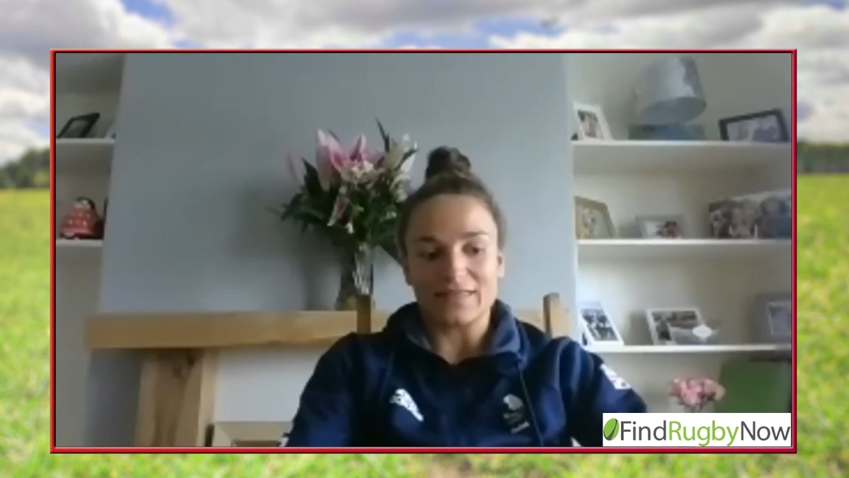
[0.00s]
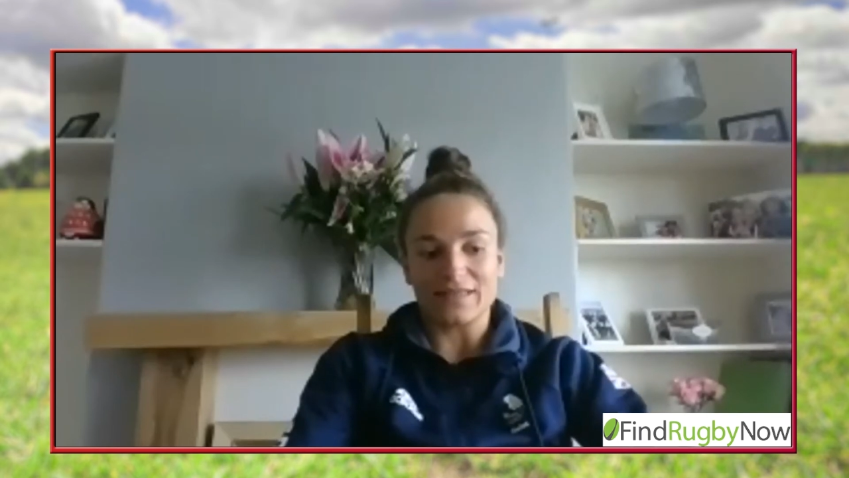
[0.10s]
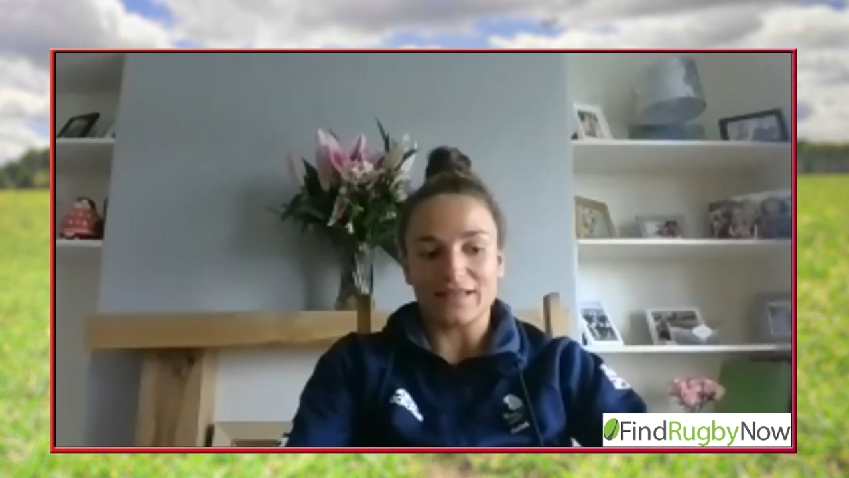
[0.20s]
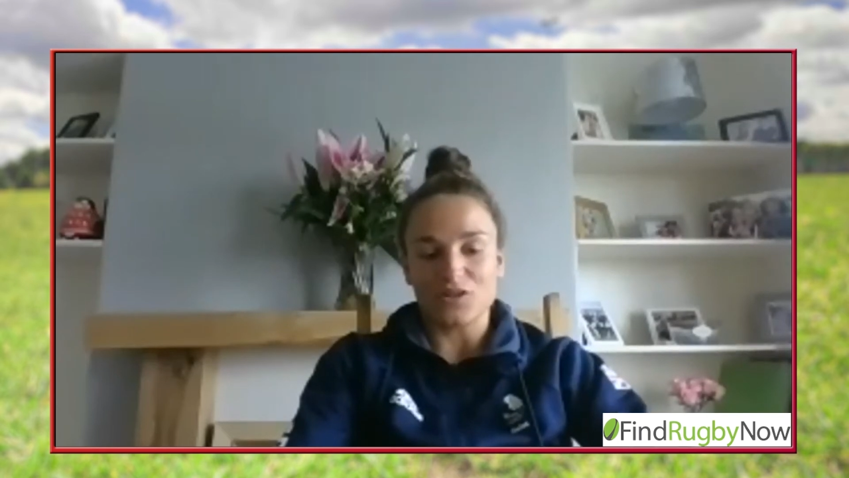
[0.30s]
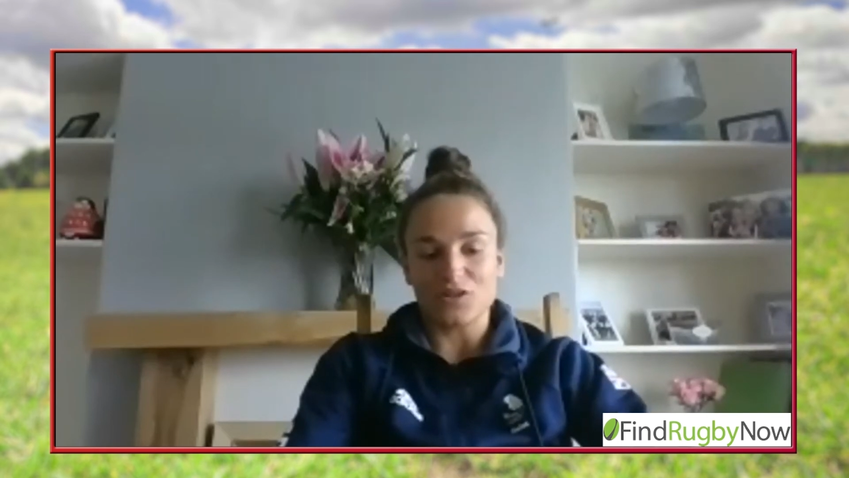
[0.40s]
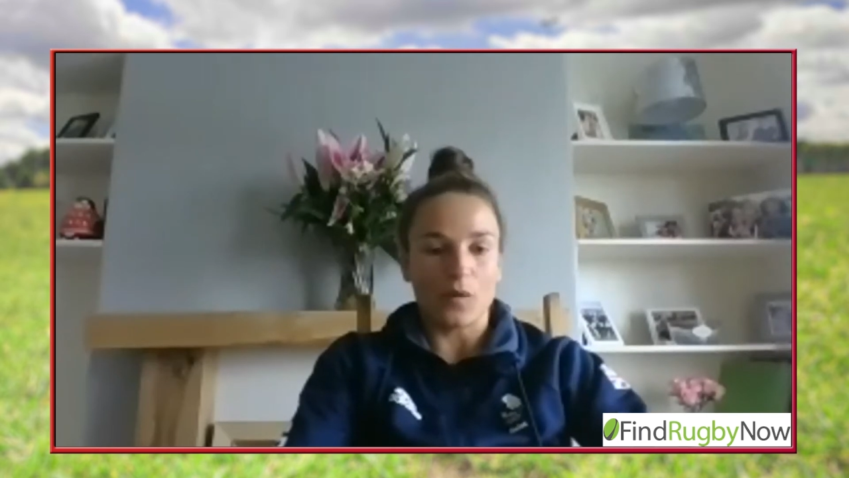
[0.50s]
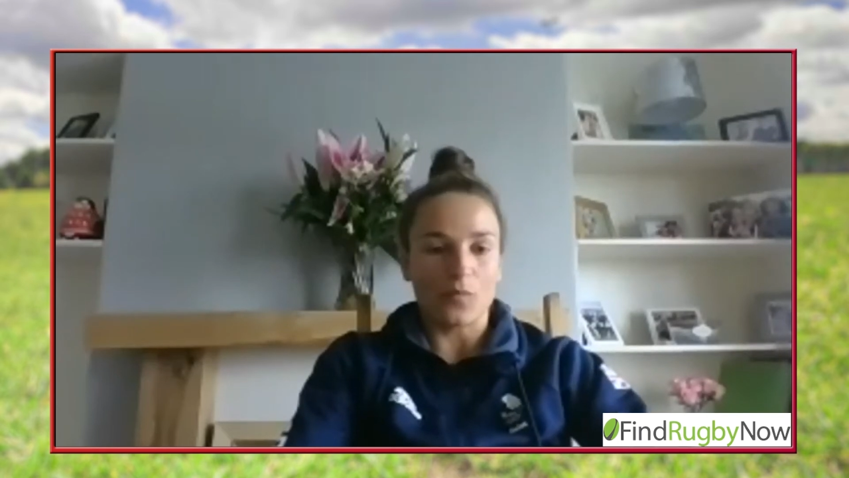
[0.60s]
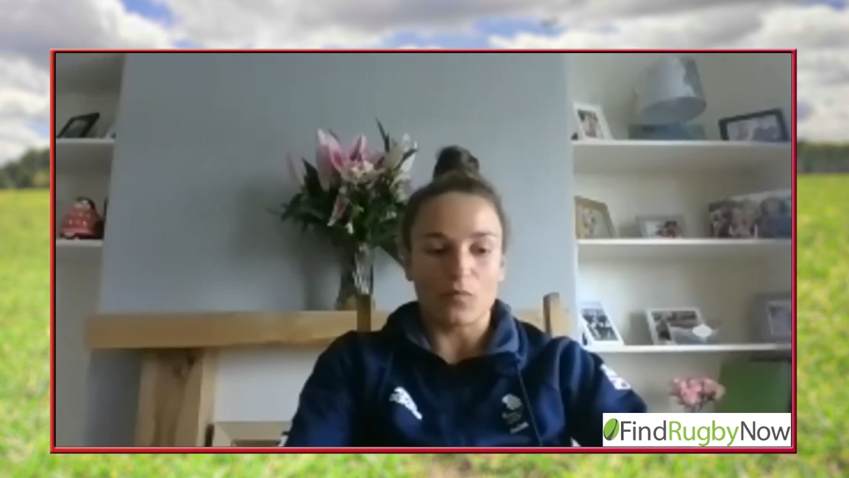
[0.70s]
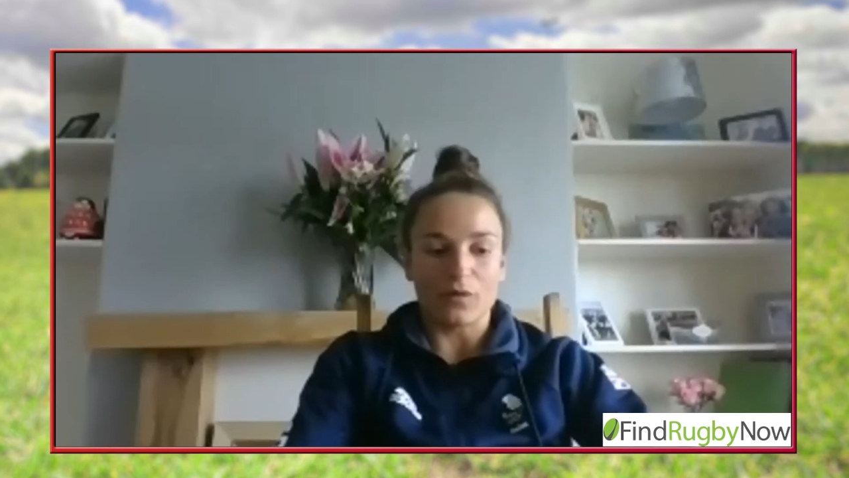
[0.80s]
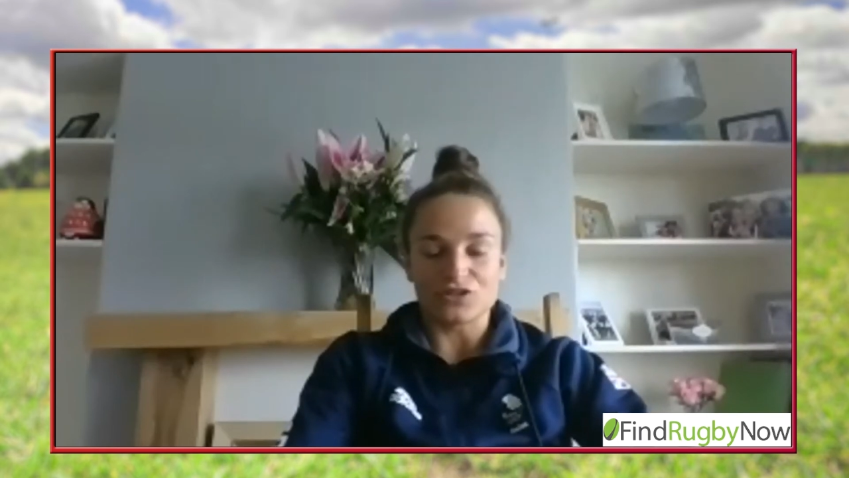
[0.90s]
I think at the
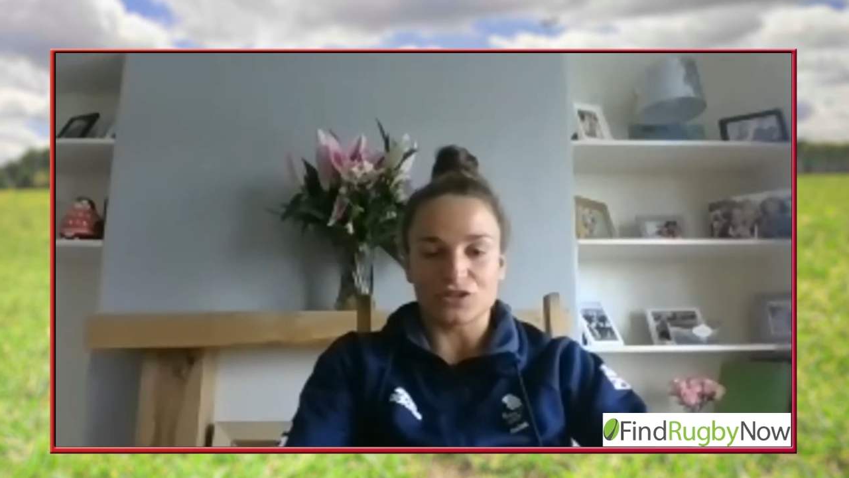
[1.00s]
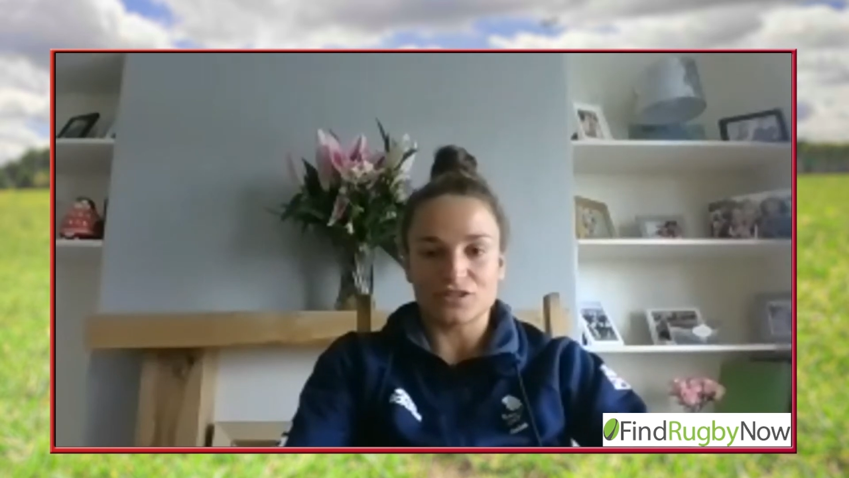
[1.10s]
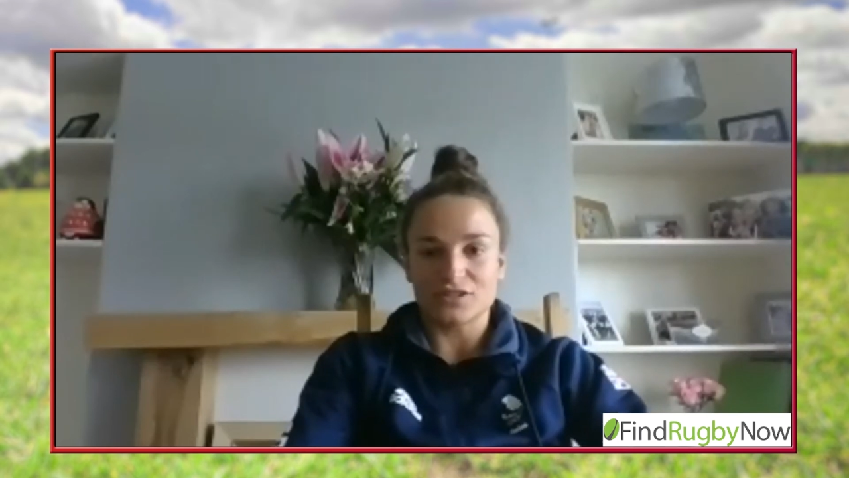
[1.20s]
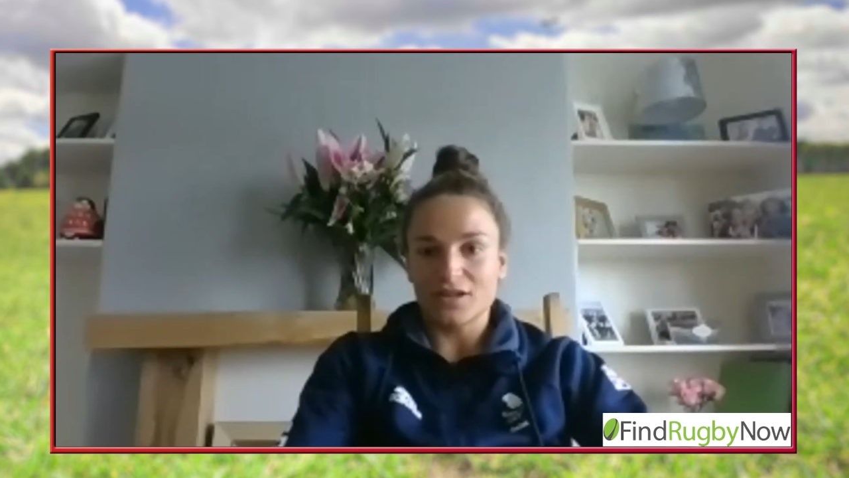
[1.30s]
moment we're just